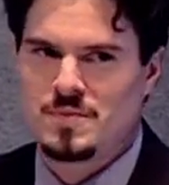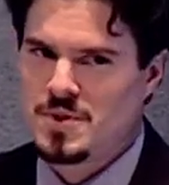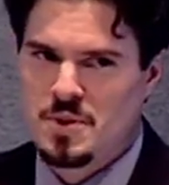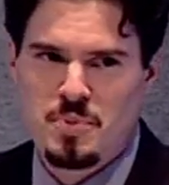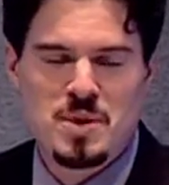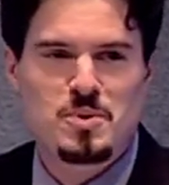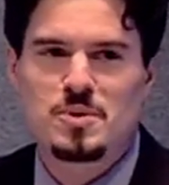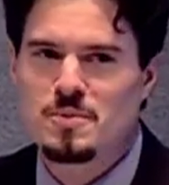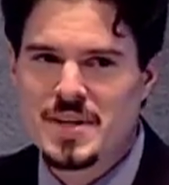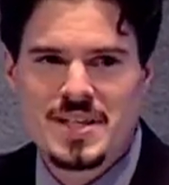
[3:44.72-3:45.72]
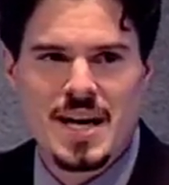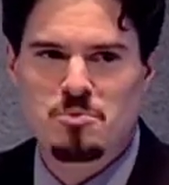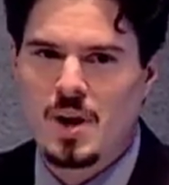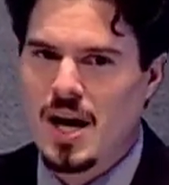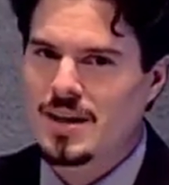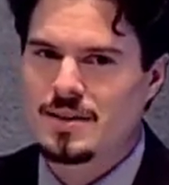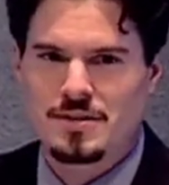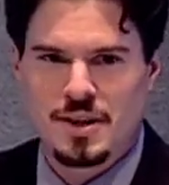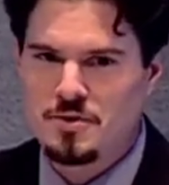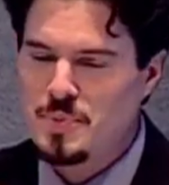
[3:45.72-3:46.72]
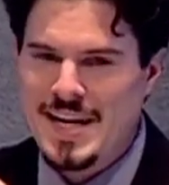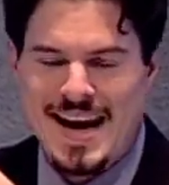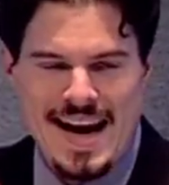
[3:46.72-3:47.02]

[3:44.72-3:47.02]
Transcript: the people who read that blog can be